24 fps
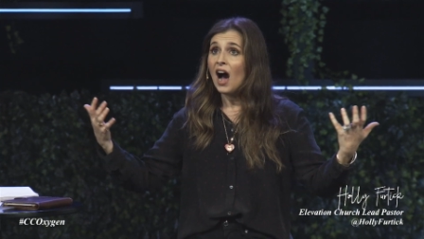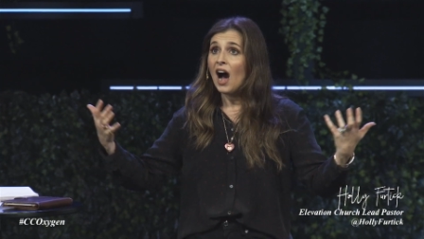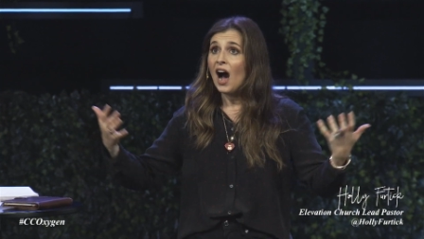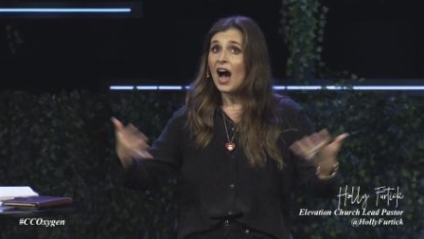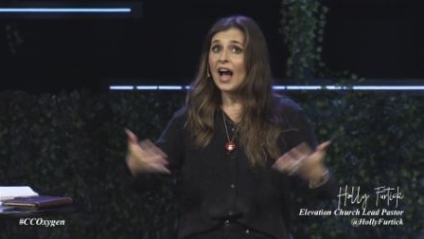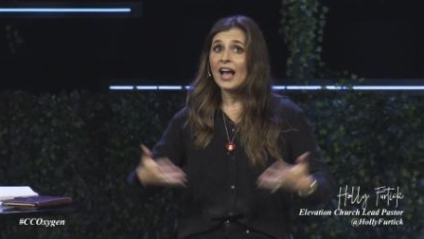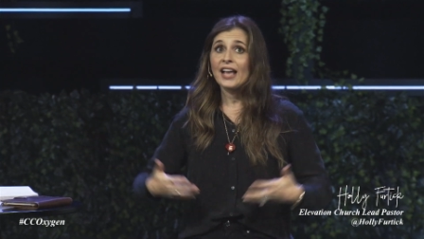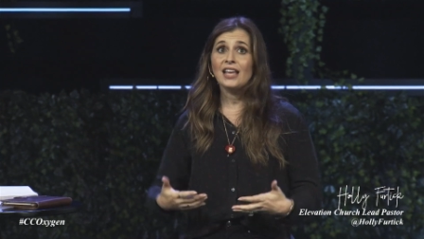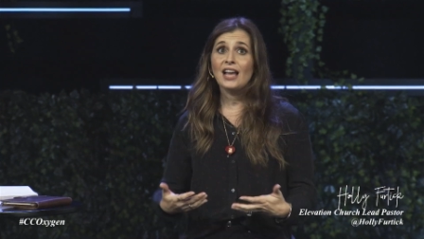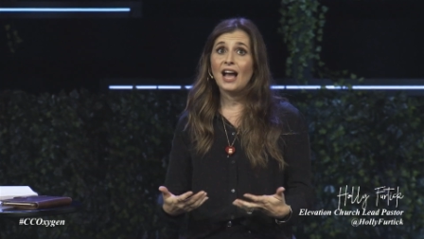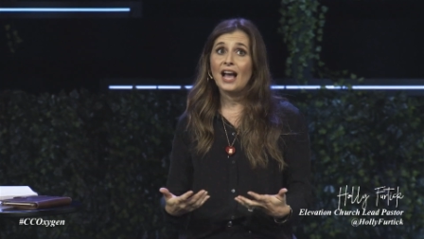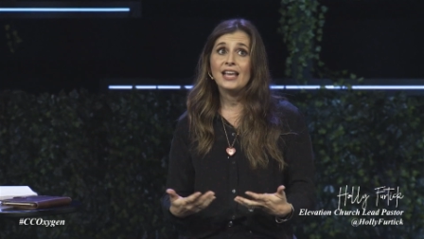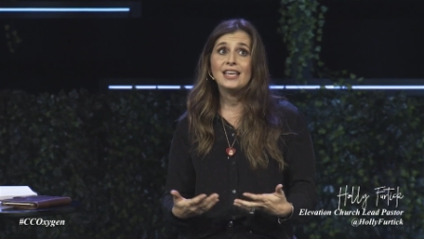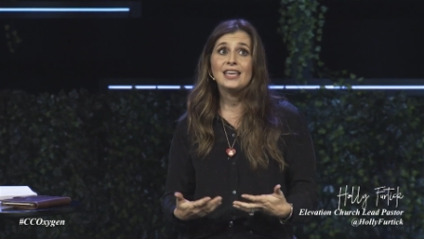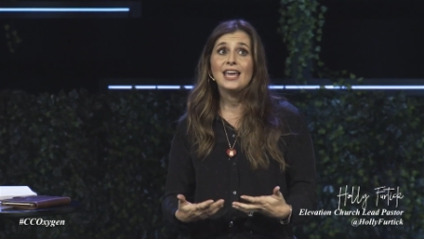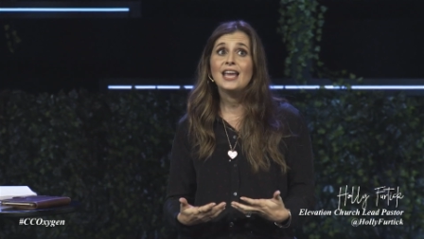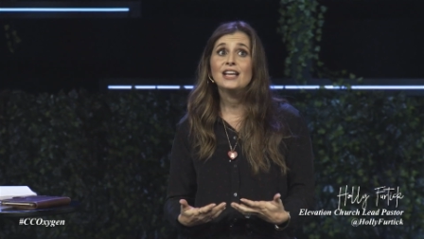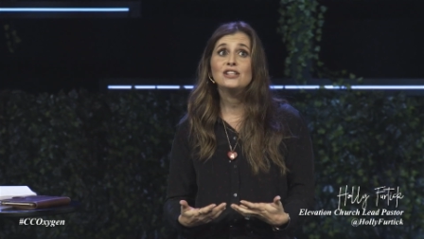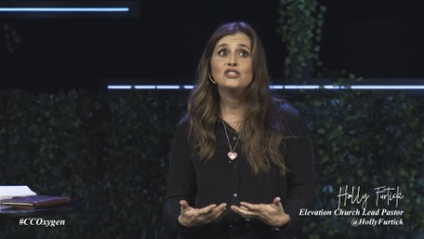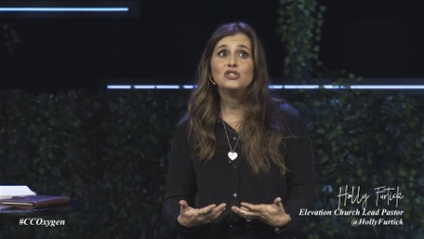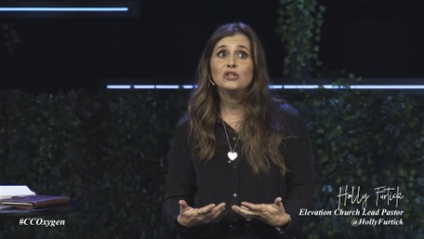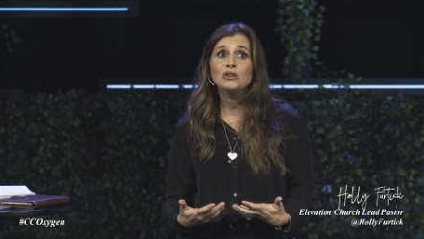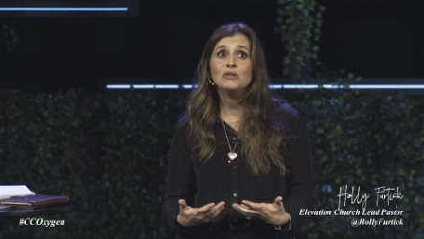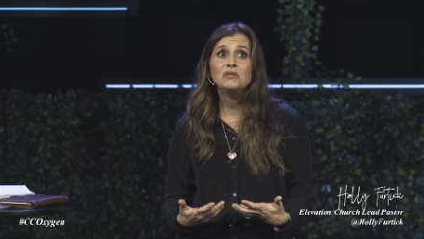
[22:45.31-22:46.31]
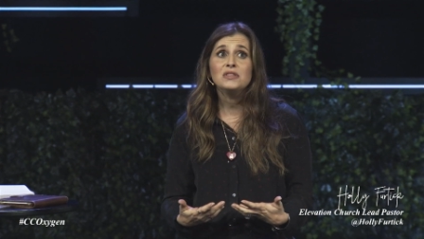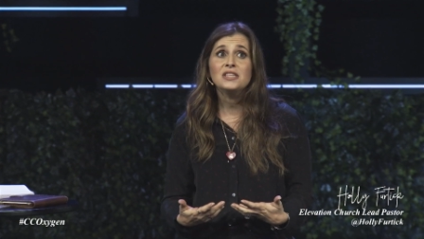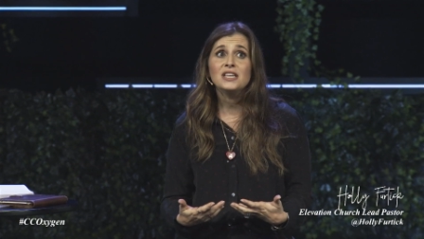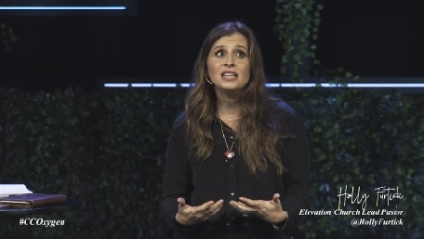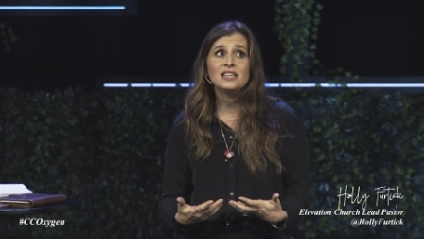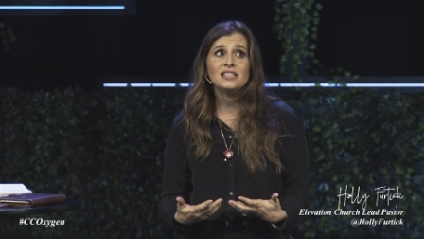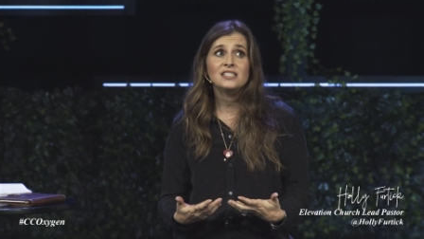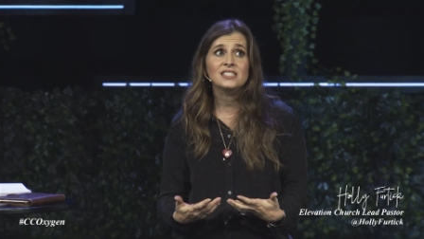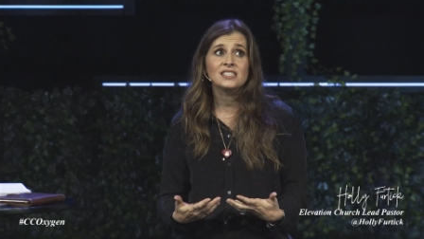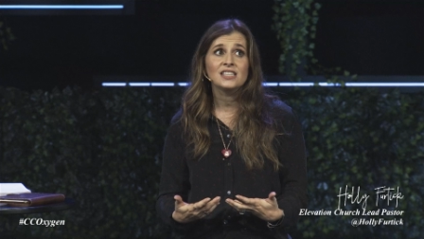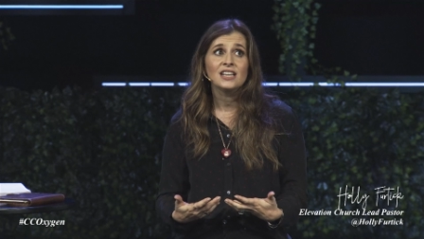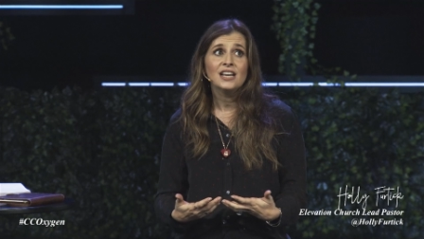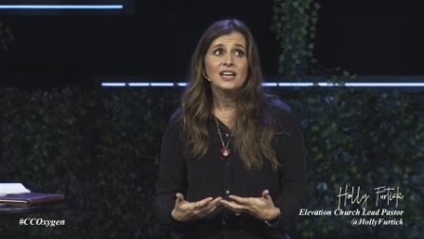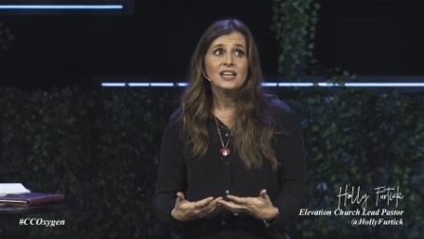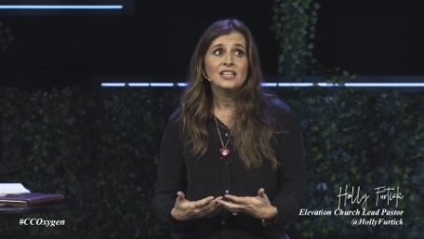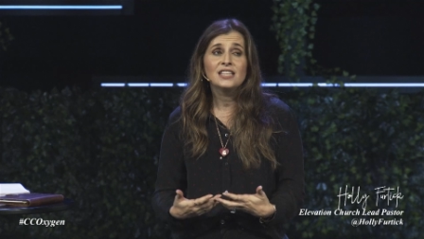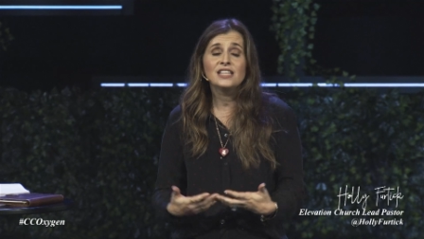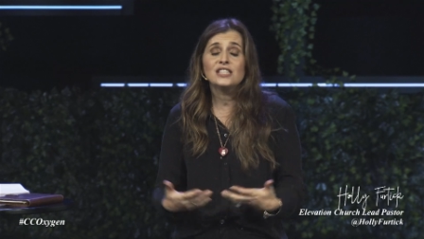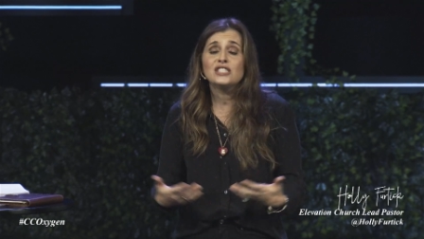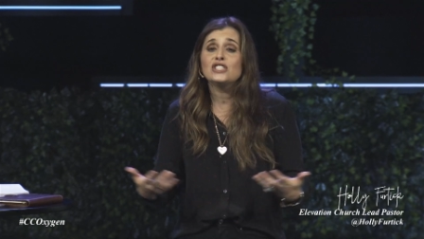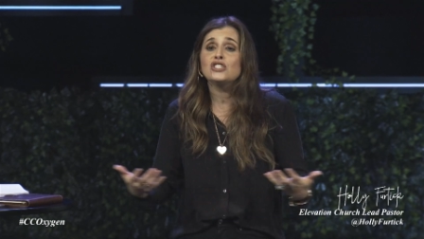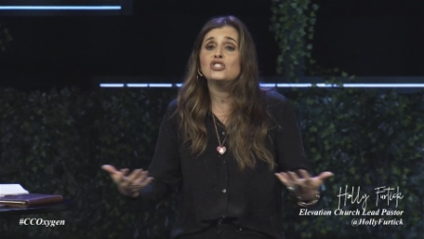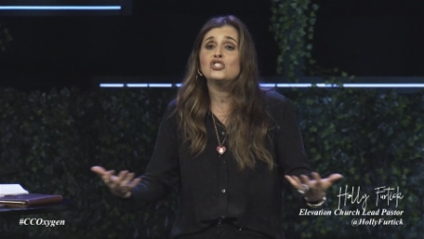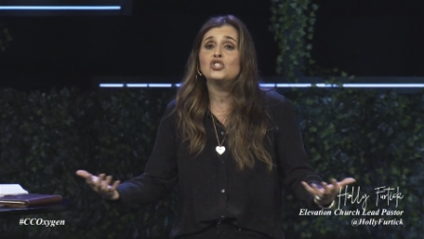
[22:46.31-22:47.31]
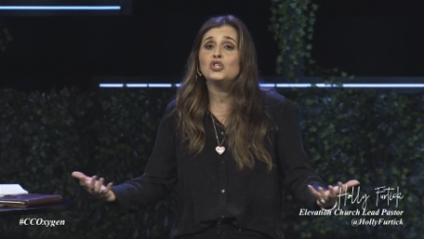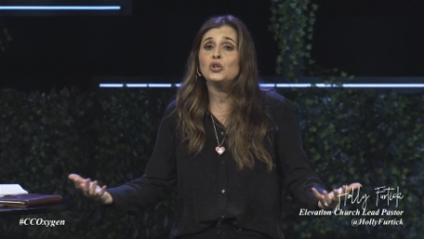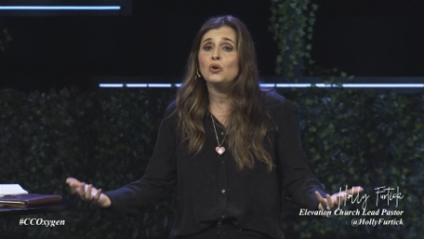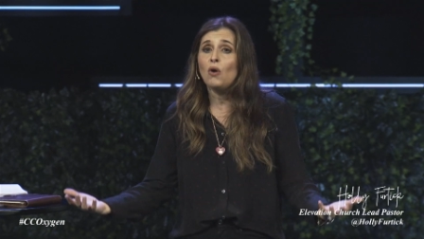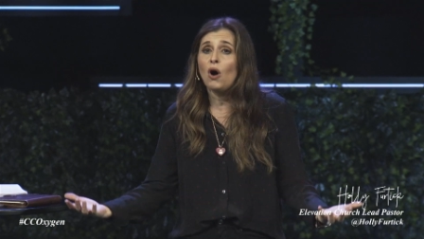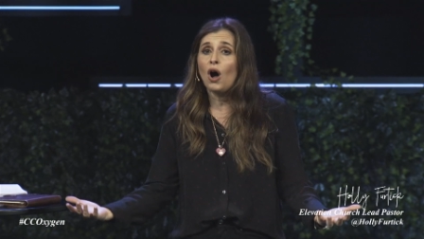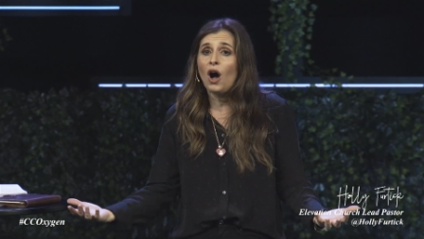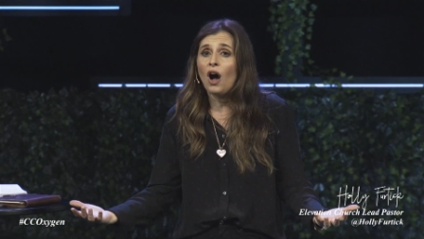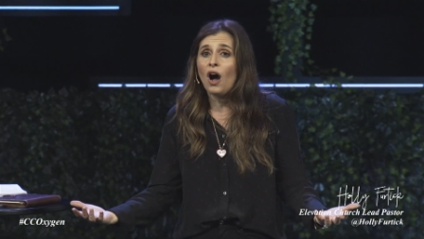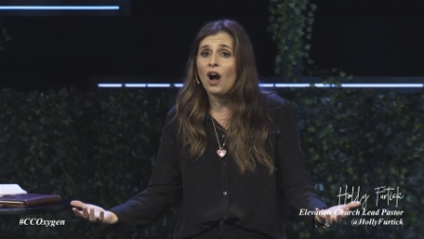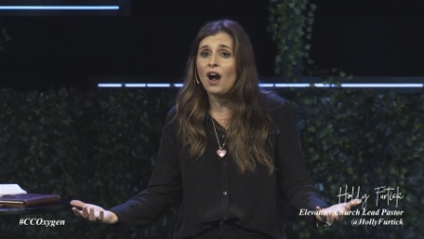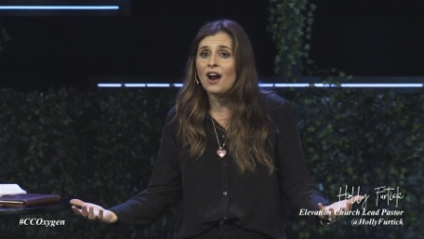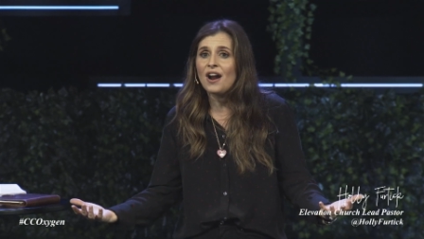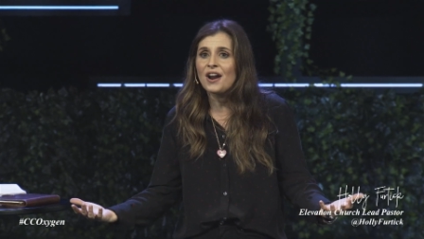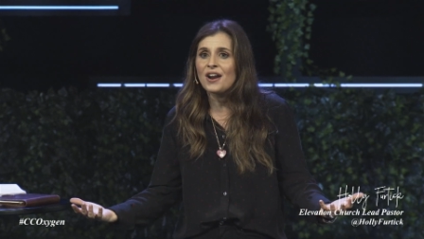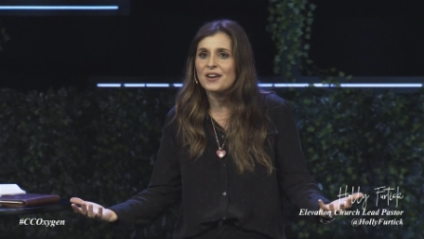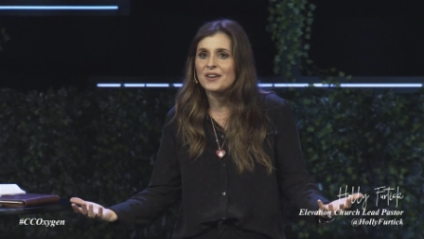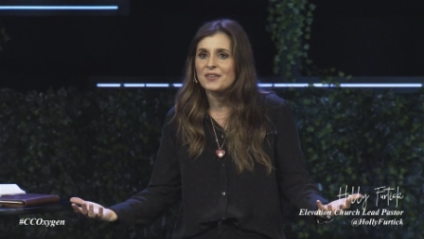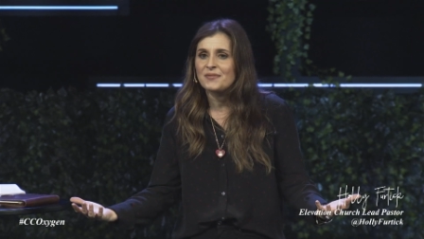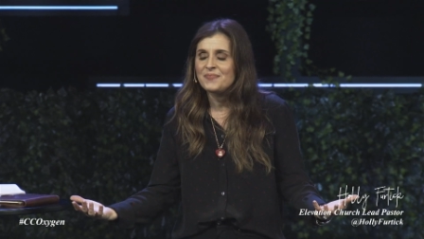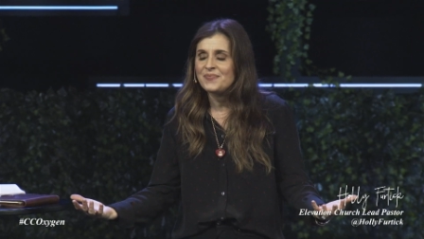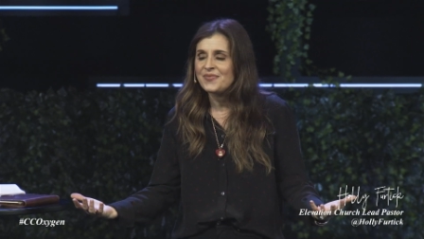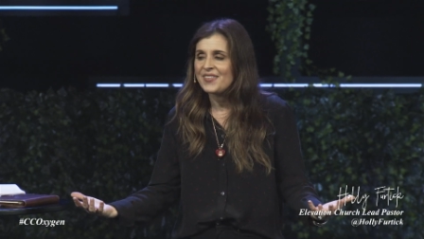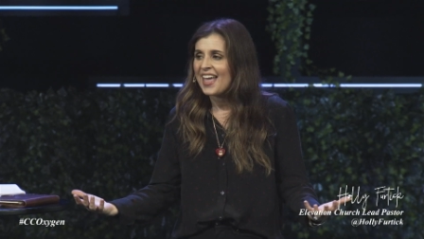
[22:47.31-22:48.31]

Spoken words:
I can't do this. This is too hard.